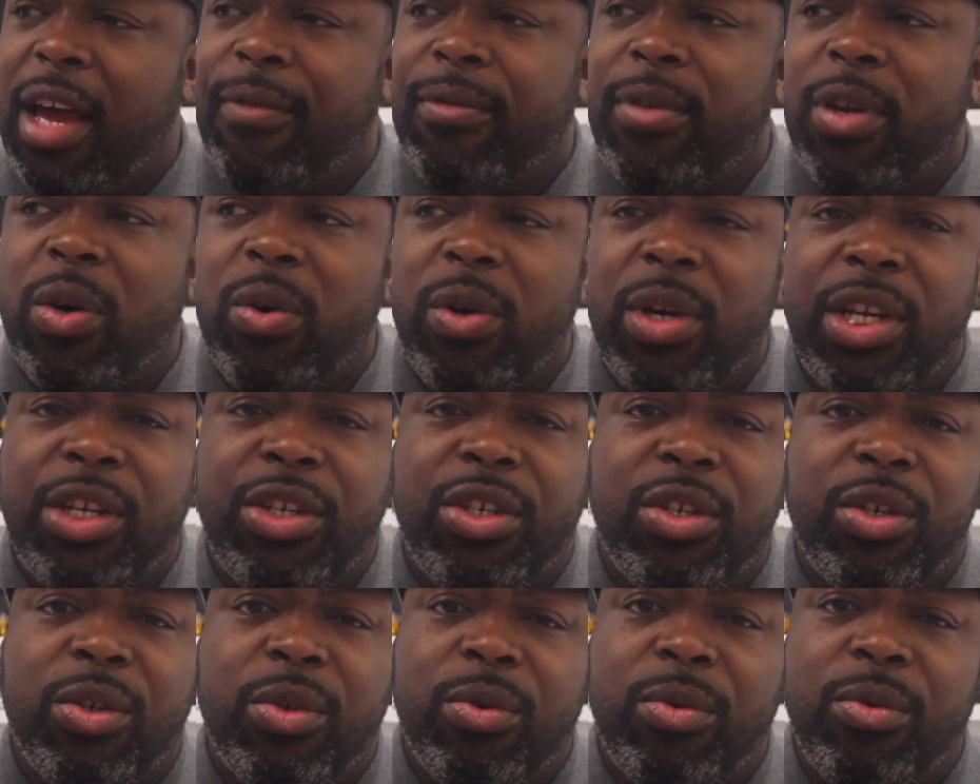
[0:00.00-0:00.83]
Have no
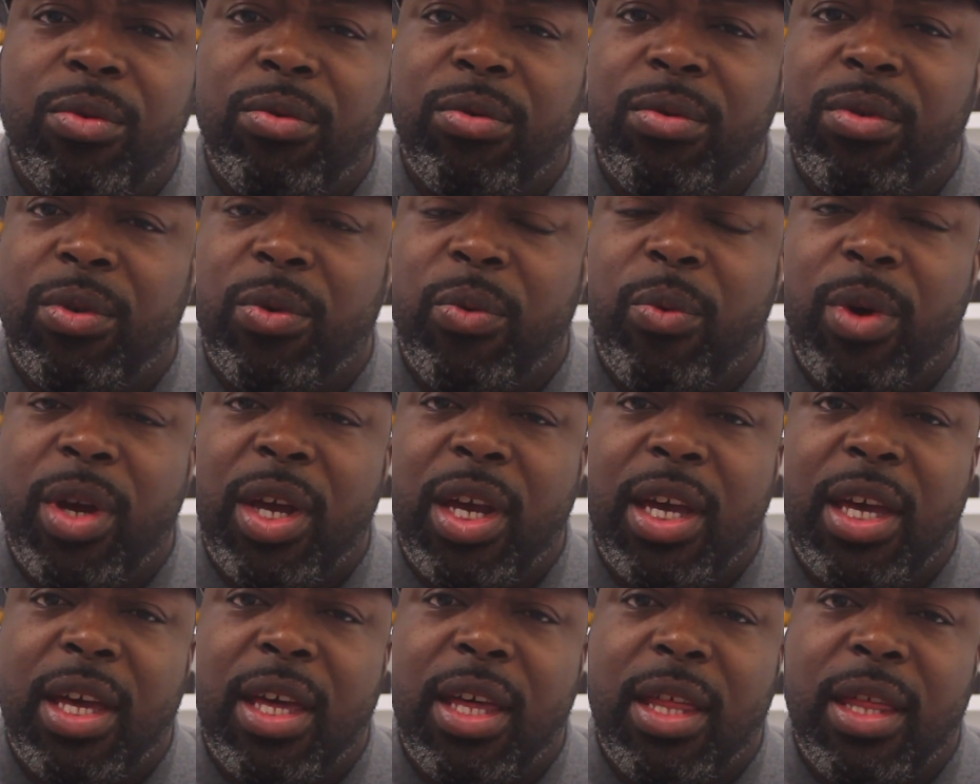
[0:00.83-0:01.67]
issues
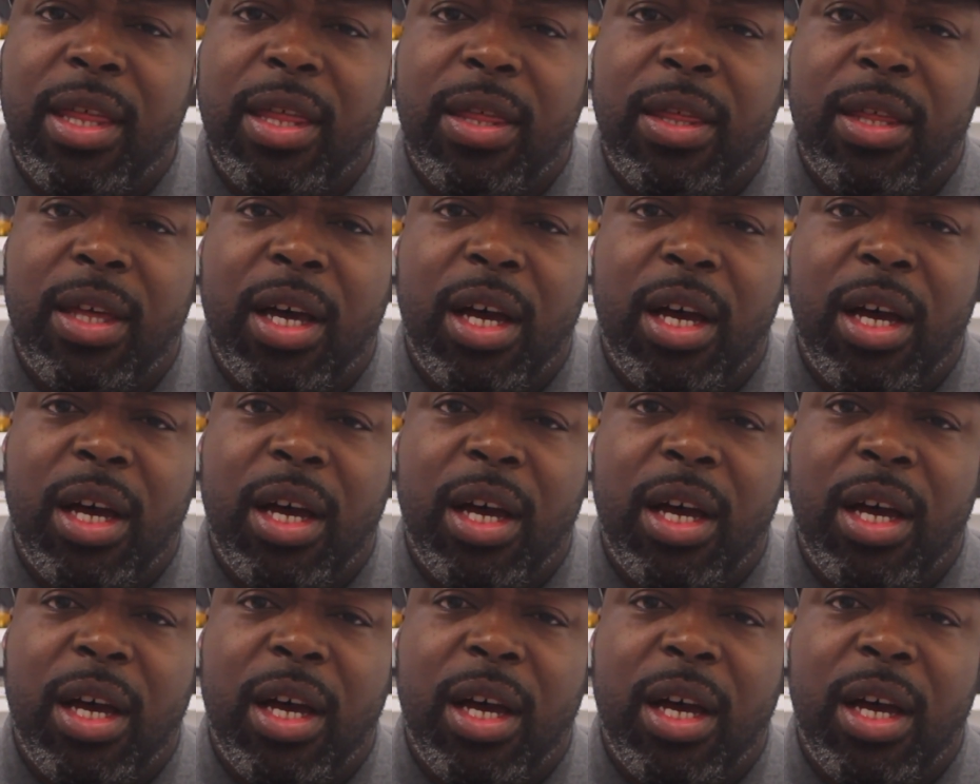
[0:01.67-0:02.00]
with